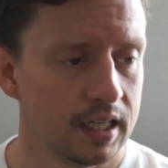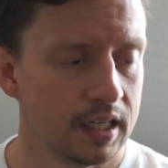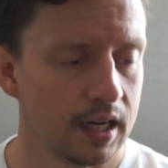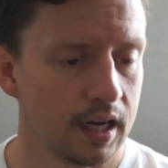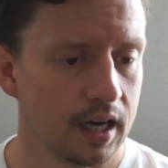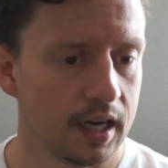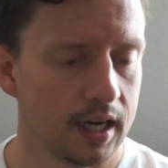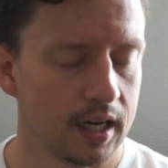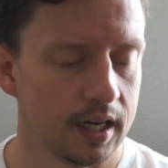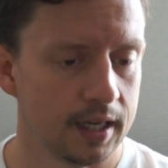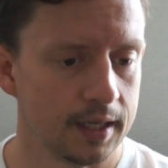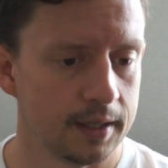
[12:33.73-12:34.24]

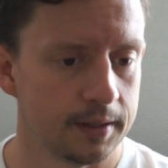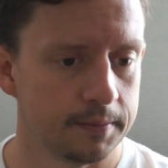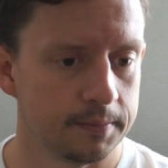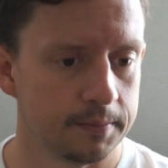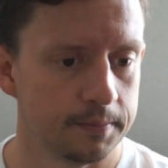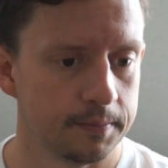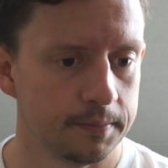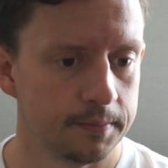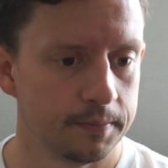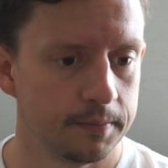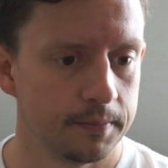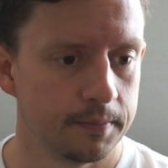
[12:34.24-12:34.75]

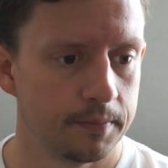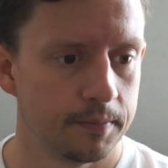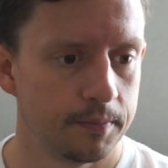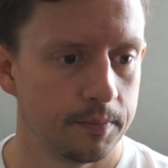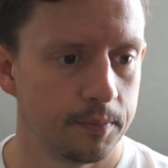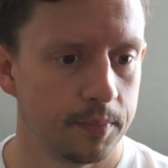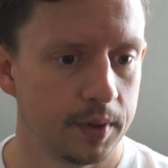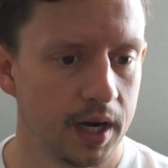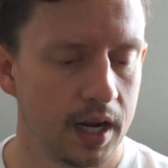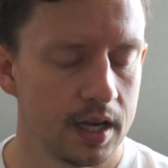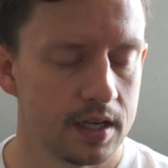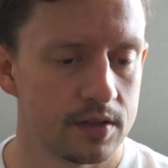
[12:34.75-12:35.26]

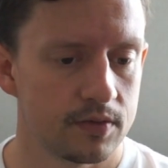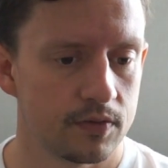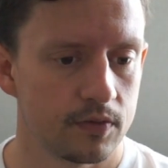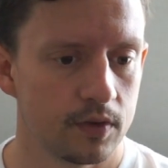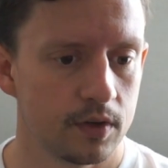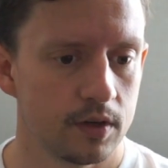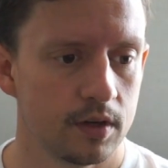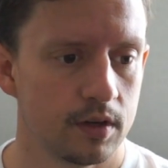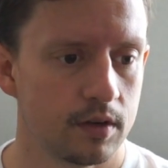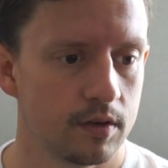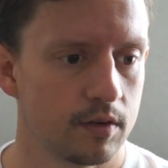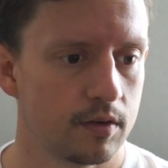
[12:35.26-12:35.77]
But as
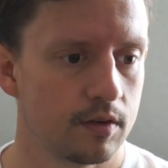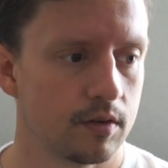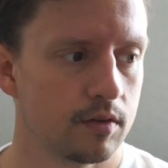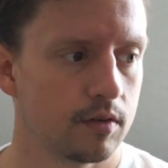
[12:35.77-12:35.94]
for